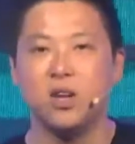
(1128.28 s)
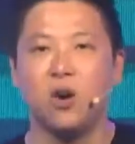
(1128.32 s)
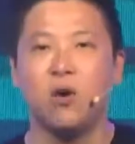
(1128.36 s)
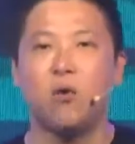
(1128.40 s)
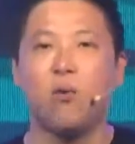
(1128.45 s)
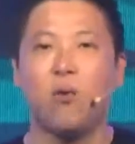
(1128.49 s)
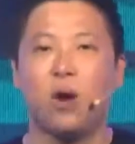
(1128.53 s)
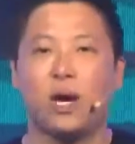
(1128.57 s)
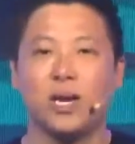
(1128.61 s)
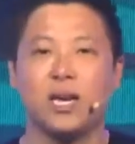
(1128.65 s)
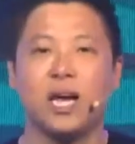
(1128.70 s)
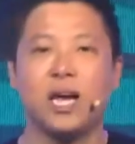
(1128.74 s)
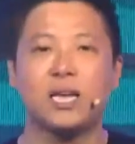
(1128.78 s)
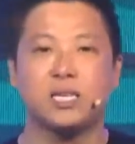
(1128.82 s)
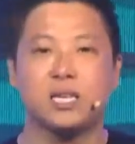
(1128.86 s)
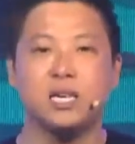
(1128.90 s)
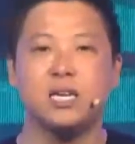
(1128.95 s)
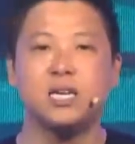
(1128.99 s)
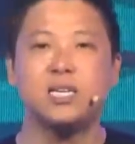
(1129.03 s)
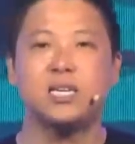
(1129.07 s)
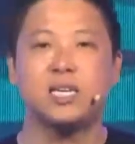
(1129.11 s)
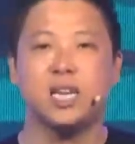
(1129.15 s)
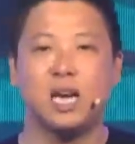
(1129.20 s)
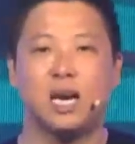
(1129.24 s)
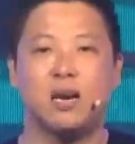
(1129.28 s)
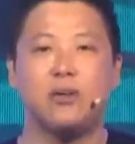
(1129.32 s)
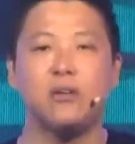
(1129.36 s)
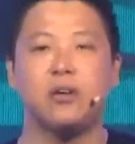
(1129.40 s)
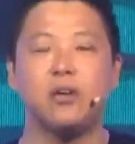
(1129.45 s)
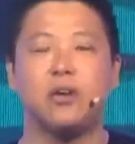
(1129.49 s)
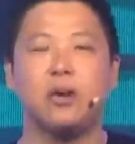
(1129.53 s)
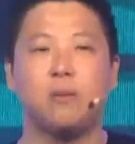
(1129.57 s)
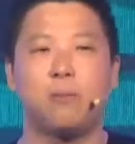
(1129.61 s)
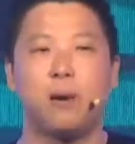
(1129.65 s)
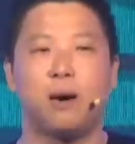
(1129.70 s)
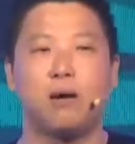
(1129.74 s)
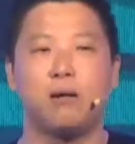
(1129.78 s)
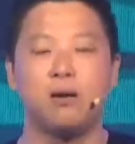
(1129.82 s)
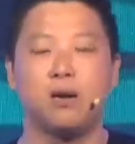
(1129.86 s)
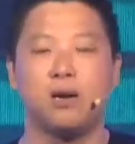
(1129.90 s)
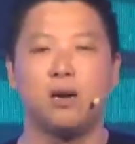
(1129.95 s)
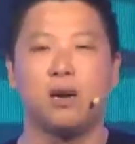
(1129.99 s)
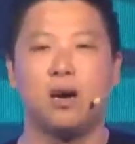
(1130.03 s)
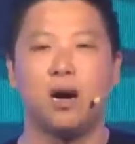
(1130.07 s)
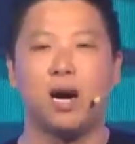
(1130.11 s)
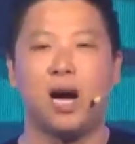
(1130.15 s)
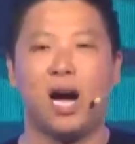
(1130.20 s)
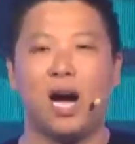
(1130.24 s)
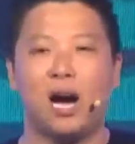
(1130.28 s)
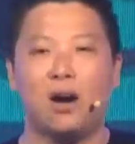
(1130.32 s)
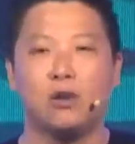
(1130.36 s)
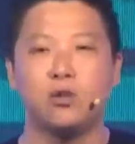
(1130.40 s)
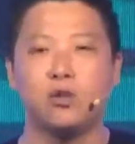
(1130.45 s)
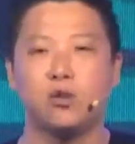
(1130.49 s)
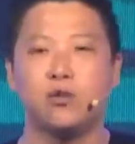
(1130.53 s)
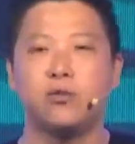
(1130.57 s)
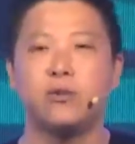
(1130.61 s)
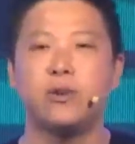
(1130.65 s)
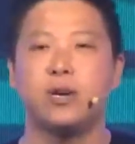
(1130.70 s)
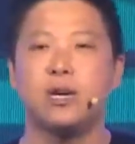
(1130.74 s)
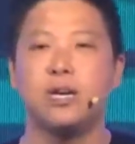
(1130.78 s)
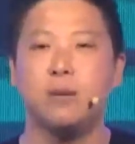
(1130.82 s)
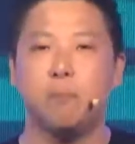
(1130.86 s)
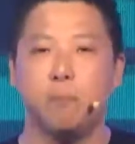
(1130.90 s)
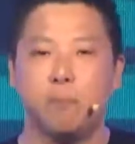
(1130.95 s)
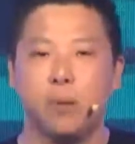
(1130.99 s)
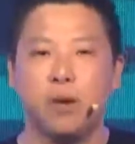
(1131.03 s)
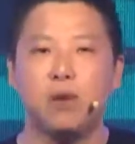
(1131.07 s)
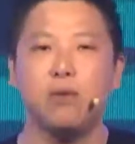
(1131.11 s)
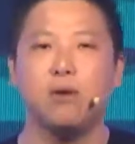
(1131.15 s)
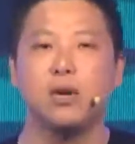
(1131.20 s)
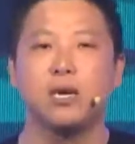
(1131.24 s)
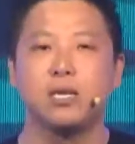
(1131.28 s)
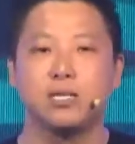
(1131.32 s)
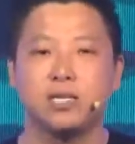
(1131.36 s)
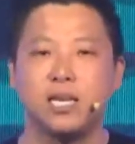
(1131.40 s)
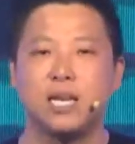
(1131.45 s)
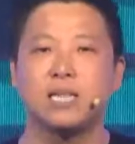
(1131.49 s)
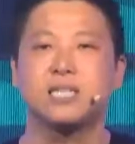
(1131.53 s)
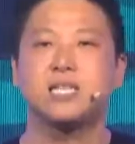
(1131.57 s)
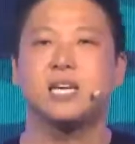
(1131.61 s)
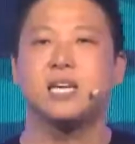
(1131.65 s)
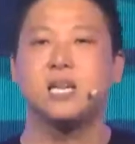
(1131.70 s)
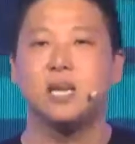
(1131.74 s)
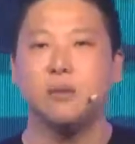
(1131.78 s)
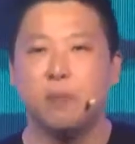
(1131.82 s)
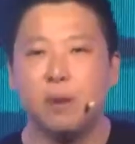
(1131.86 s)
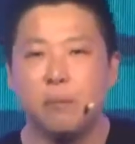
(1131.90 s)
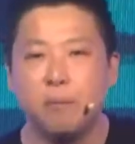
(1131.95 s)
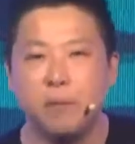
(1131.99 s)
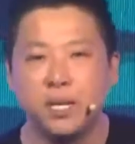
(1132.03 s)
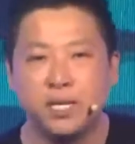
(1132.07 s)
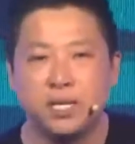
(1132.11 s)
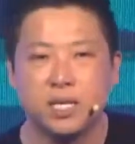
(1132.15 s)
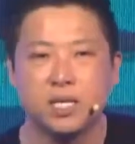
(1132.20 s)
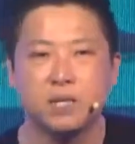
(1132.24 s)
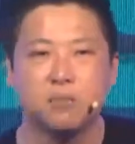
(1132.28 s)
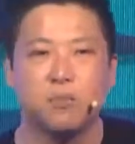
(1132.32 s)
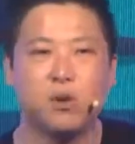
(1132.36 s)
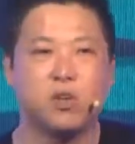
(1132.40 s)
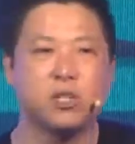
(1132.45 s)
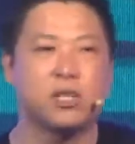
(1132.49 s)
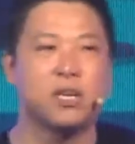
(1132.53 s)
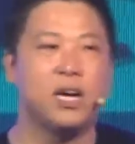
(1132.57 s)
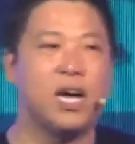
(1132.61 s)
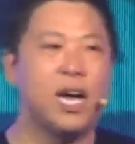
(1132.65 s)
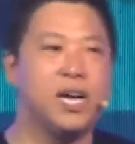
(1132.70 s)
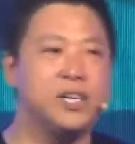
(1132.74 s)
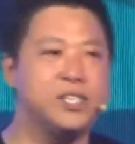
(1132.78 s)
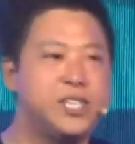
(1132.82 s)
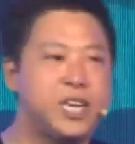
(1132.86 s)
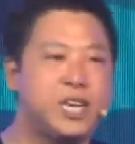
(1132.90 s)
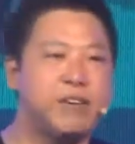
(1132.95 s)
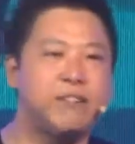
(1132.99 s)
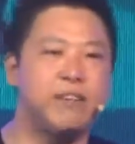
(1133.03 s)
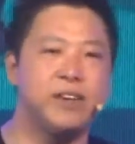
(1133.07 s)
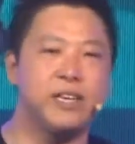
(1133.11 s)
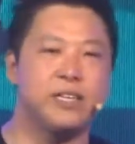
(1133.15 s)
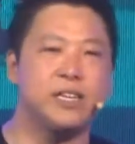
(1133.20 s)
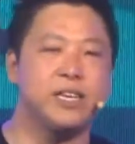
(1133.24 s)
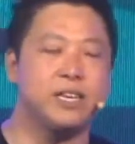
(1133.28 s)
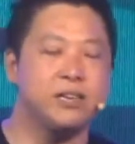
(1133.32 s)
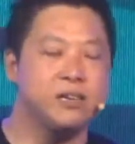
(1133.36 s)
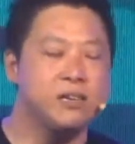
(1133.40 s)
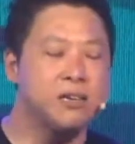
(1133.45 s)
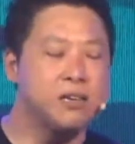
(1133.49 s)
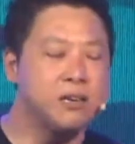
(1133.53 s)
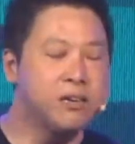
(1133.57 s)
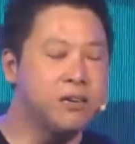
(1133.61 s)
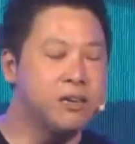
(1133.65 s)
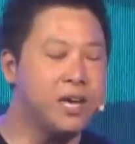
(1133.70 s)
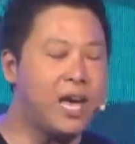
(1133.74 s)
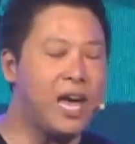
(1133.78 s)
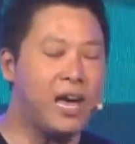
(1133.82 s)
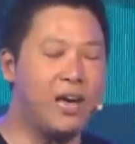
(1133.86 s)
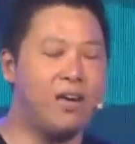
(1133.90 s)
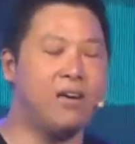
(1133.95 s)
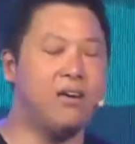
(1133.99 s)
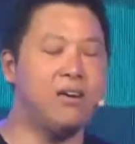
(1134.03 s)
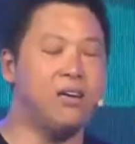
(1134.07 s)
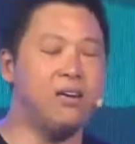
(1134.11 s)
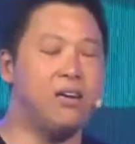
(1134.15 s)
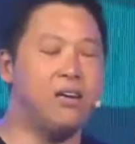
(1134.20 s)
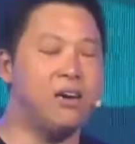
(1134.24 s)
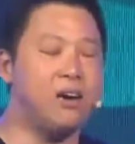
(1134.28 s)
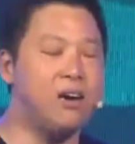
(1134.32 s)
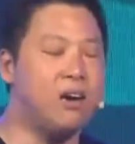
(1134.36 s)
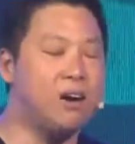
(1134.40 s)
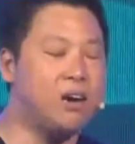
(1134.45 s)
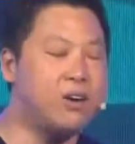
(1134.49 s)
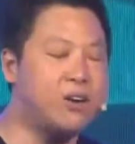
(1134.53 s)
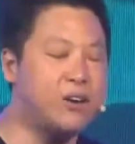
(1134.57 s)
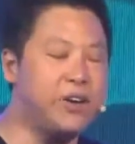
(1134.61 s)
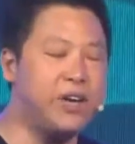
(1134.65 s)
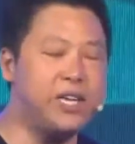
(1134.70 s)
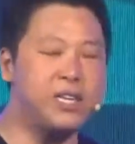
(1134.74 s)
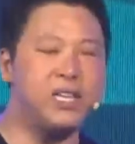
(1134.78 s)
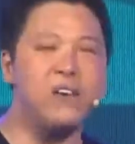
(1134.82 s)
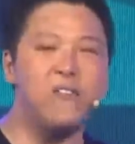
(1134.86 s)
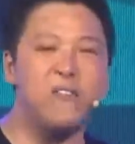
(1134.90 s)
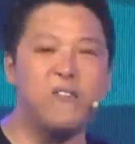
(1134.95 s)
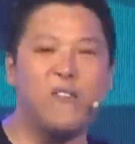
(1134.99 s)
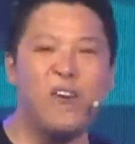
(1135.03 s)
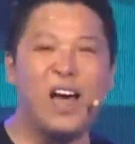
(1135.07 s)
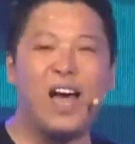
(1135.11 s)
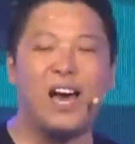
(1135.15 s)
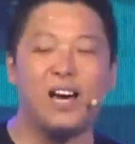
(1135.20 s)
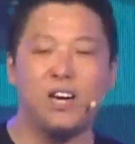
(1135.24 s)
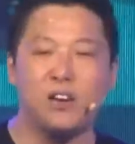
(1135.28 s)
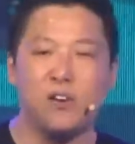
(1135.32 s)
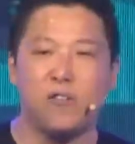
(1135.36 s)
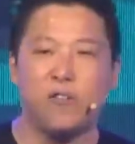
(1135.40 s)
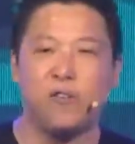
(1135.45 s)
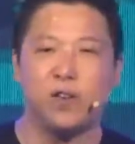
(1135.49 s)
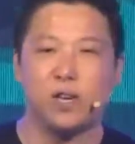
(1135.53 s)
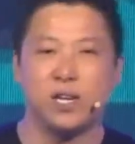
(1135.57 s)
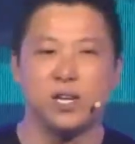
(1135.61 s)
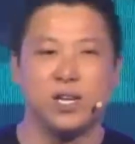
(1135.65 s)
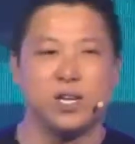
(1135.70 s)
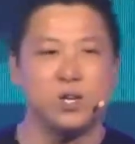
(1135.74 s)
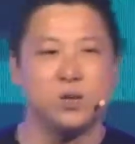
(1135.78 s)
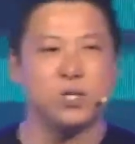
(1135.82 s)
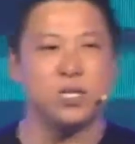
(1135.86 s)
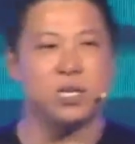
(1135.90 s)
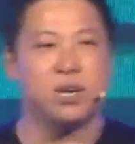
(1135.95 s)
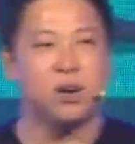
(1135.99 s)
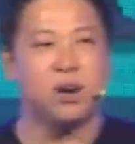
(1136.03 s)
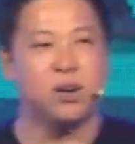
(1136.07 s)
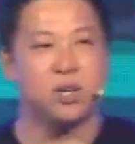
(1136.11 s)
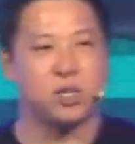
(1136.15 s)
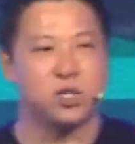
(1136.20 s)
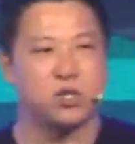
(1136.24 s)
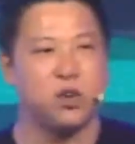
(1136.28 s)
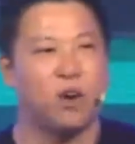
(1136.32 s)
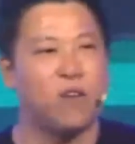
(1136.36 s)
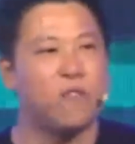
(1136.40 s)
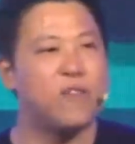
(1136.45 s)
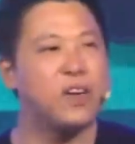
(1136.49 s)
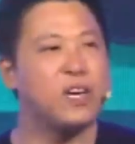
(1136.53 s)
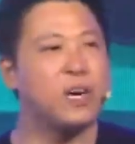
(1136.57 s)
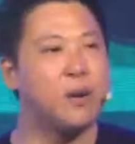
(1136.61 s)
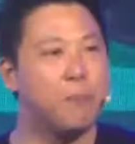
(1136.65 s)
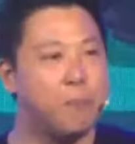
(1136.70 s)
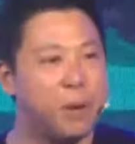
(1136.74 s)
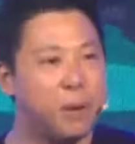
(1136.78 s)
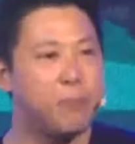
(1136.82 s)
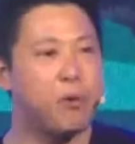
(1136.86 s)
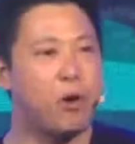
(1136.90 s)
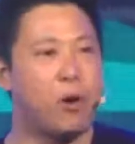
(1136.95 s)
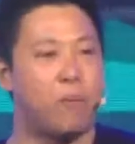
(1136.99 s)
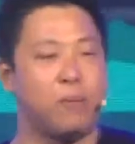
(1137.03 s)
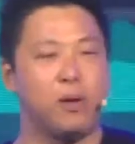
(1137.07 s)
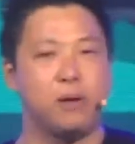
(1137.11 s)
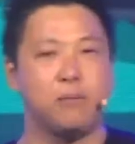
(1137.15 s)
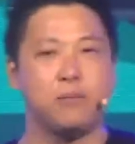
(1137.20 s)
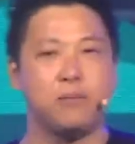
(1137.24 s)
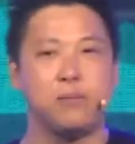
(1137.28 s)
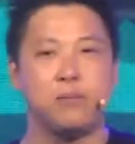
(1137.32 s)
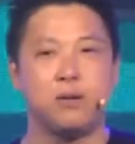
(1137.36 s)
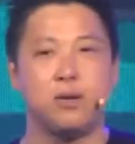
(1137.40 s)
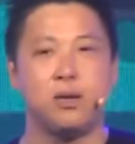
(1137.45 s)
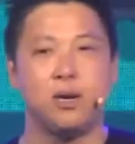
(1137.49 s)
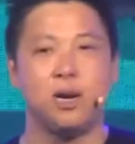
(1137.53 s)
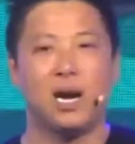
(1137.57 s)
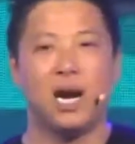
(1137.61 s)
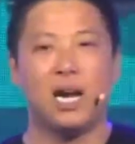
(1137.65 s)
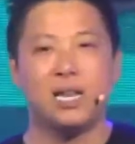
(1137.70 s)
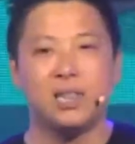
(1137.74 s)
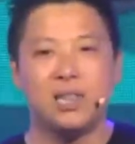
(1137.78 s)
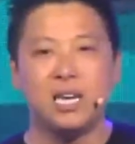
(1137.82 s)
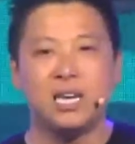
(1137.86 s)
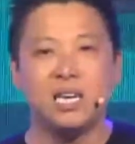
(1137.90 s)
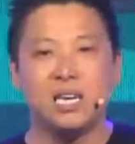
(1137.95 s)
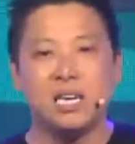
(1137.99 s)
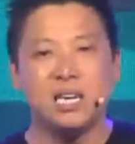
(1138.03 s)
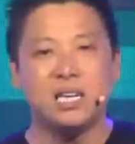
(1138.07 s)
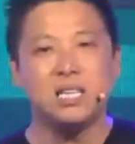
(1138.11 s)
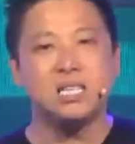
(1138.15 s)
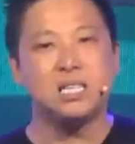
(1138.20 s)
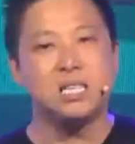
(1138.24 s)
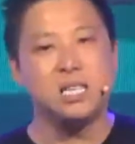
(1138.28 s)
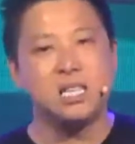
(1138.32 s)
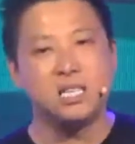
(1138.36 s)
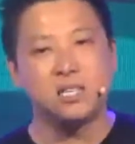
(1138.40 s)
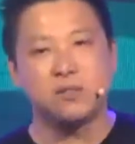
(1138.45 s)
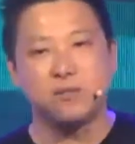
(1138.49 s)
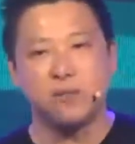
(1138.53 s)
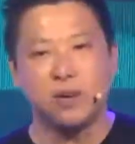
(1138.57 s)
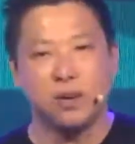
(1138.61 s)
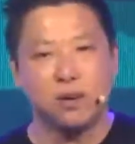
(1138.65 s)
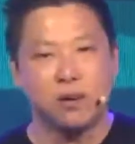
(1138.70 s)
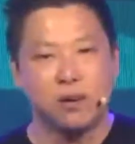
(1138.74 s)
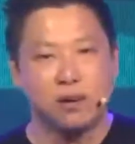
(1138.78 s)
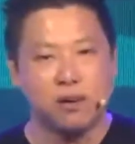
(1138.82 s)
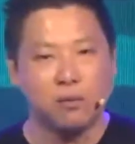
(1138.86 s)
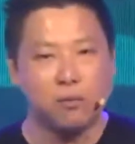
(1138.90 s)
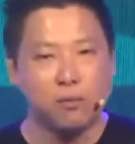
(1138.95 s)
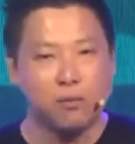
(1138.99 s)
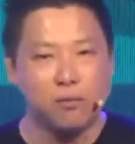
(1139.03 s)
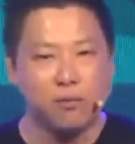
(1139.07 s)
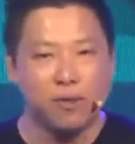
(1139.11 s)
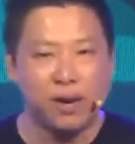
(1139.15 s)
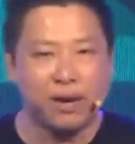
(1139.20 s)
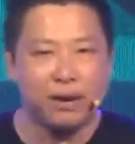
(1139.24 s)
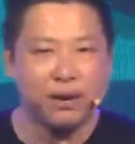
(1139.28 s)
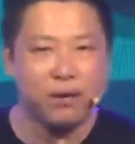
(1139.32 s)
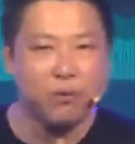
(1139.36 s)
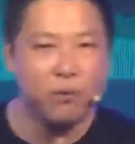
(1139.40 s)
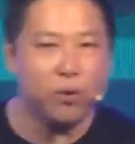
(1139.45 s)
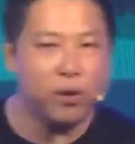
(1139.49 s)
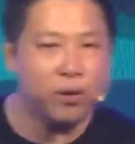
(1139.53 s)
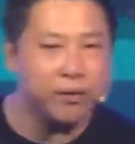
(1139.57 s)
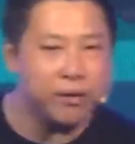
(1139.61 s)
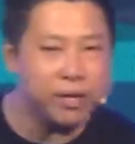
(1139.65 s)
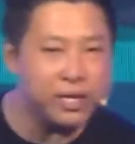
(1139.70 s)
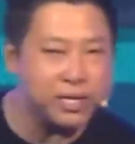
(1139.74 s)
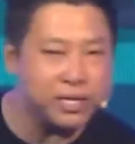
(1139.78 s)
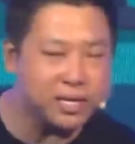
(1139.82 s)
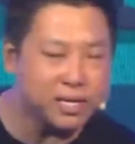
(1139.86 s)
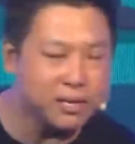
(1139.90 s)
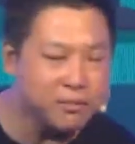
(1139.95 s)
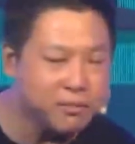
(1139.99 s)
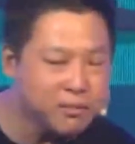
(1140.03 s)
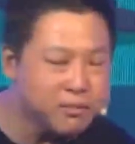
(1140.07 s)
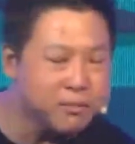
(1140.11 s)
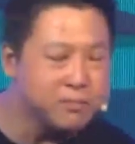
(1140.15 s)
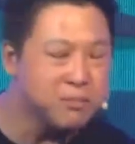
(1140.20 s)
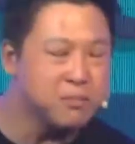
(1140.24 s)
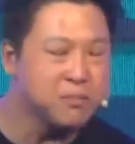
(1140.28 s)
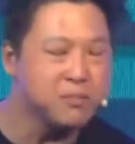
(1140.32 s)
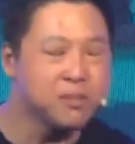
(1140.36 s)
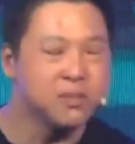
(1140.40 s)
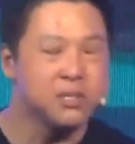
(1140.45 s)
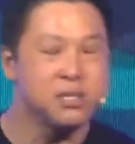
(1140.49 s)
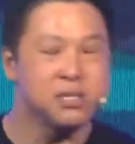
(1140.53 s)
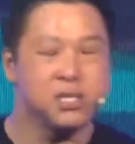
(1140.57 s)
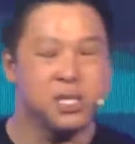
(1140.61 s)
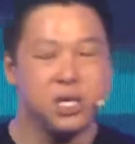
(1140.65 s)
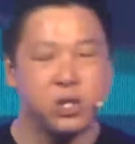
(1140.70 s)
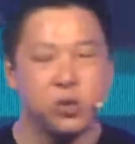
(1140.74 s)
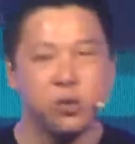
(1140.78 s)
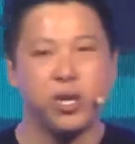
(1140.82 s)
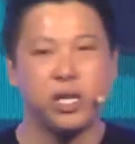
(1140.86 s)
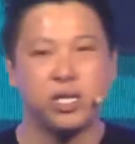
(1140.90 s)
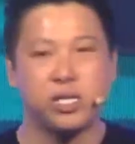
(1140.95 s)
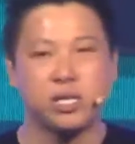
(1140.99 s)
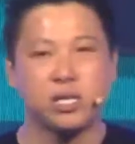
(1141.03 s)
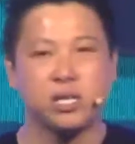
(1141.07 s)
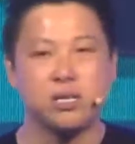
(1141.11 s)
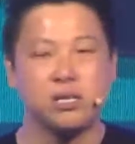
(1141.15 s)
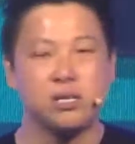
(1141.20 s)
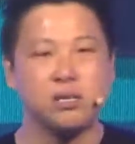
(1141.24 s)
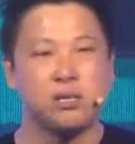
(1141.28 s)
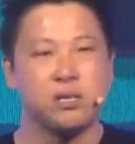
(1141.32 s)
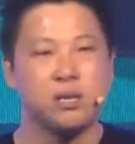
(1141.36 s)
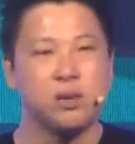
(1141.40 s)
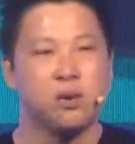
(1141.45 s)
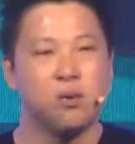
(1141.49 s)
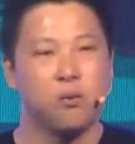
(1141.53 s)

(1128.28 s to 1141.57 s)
No one actually tell you about how to really build a sustainable business model and generating or creating value for the user or solving a big problem. I think this is a very worrisome situation